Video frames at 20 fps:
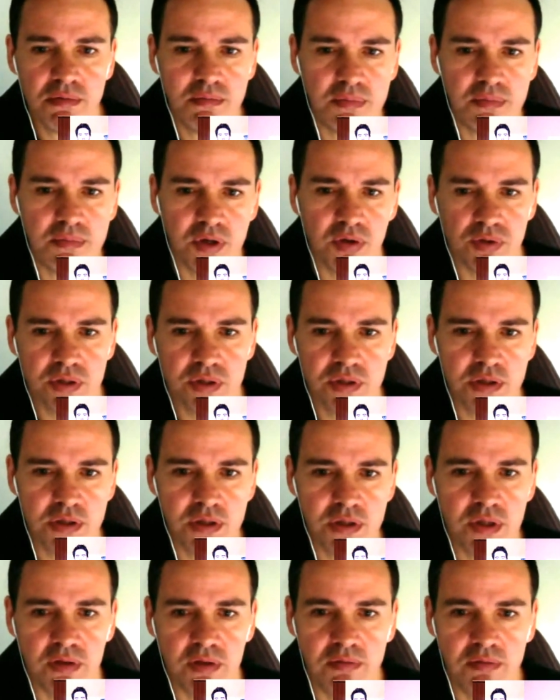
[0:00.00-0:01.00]
because
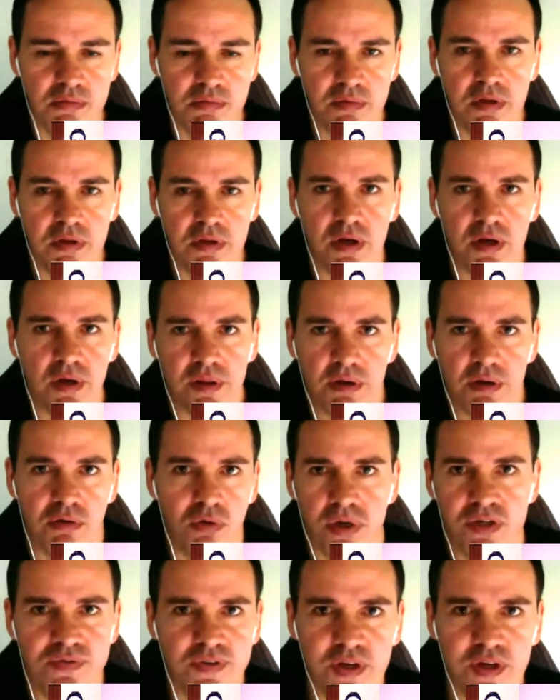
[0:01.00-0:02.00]
they, you know, they're
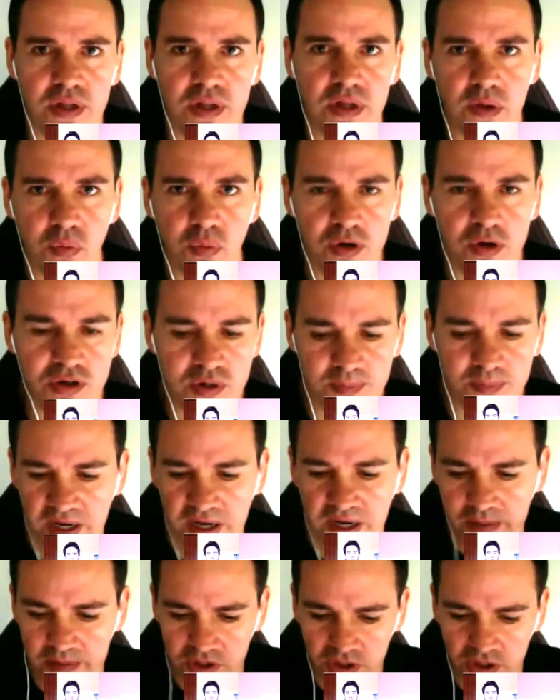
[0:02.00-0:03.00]
always feeling, whereas you
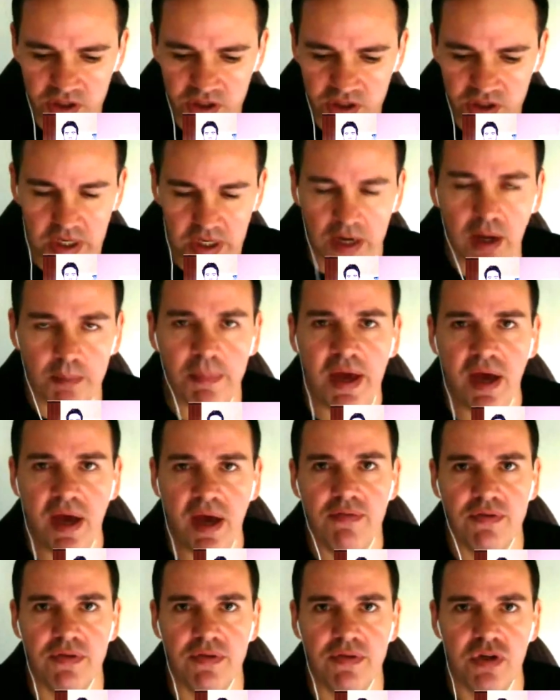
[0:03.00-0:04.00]
pay them a set
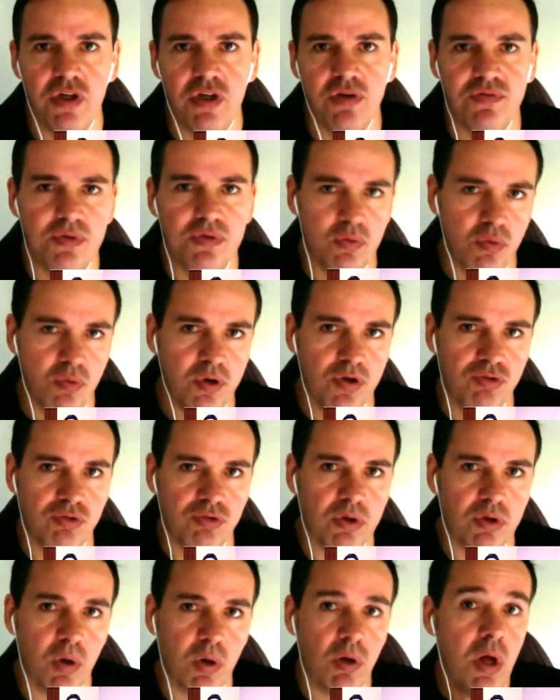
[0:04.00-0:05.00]
amount for the shift, it works
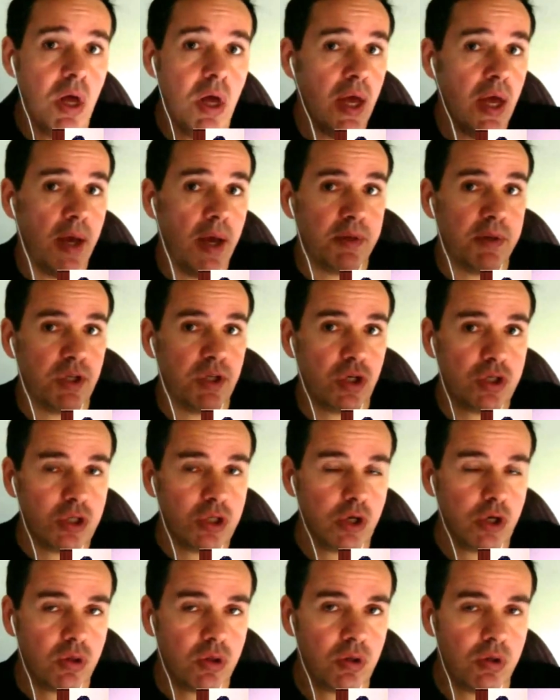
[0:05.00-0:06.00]
really well. But just
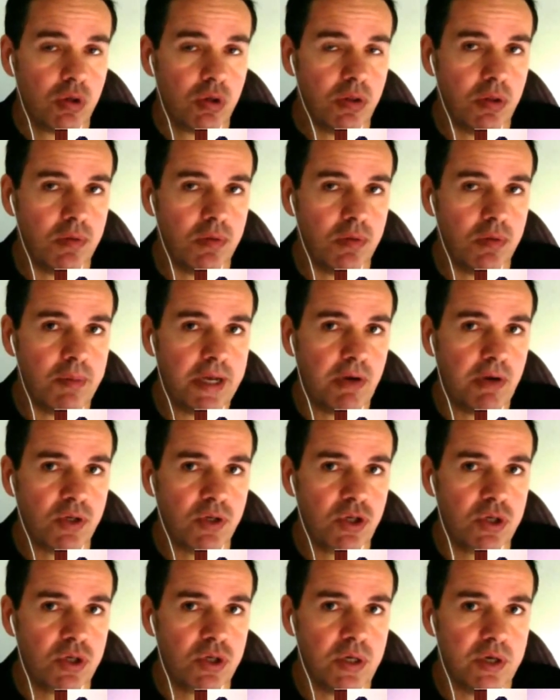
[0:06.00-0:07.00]
the main
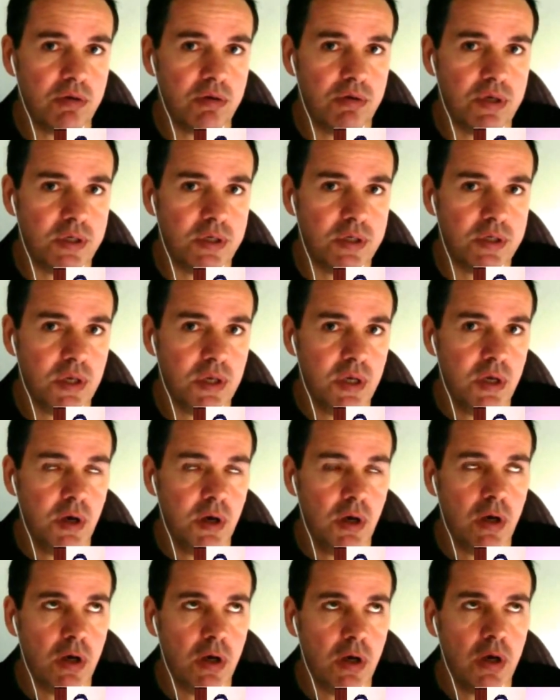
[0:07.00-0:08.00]
question here is,
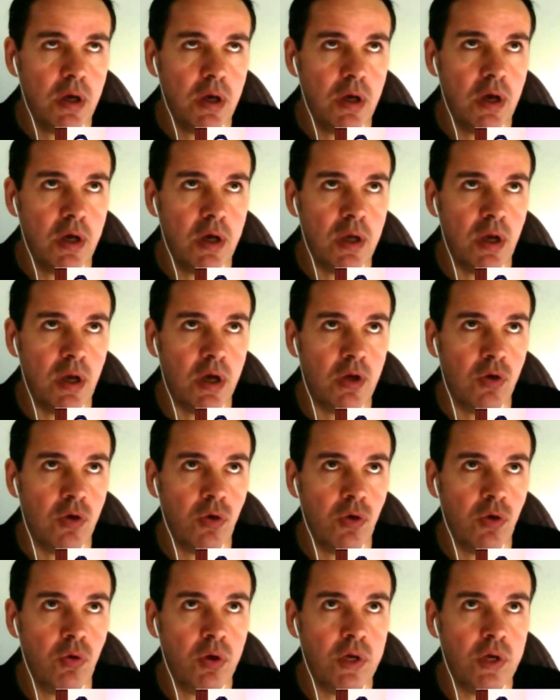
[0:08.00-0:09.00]
are
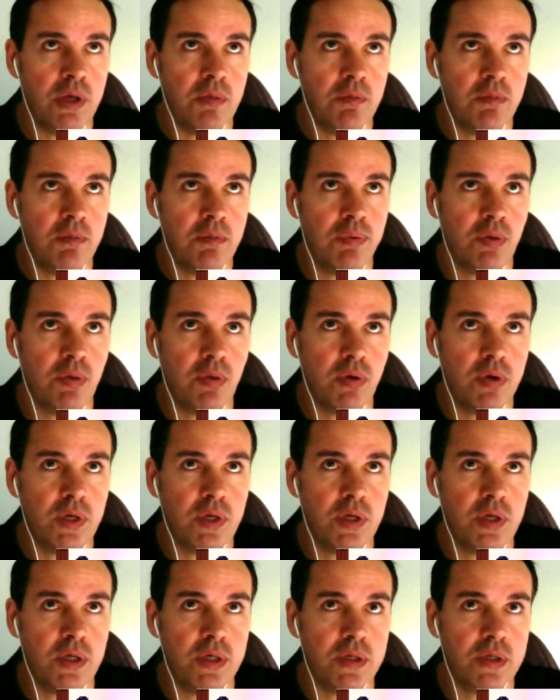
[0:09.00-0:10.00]
your
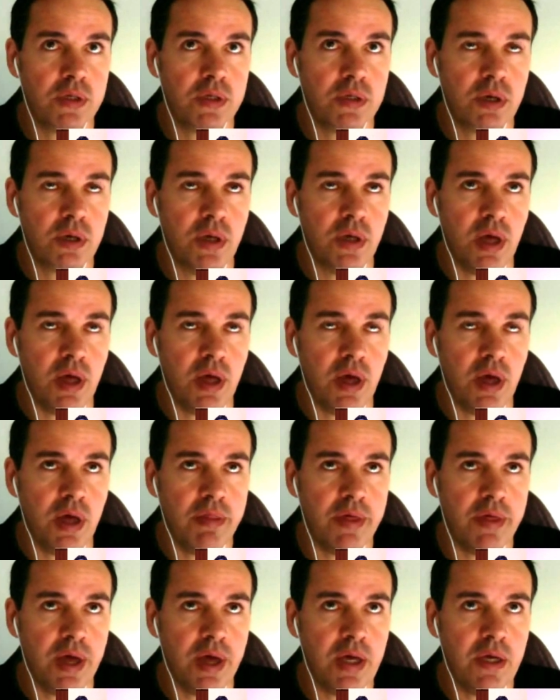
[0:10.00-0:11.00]
employees, are
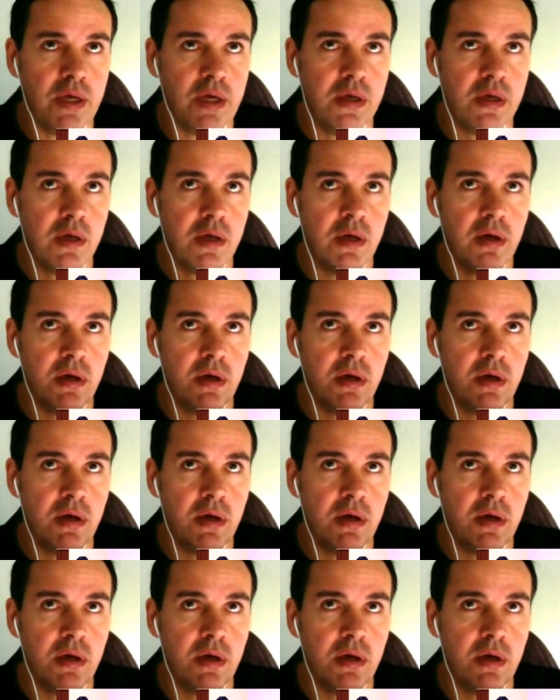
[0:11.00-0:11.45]
they,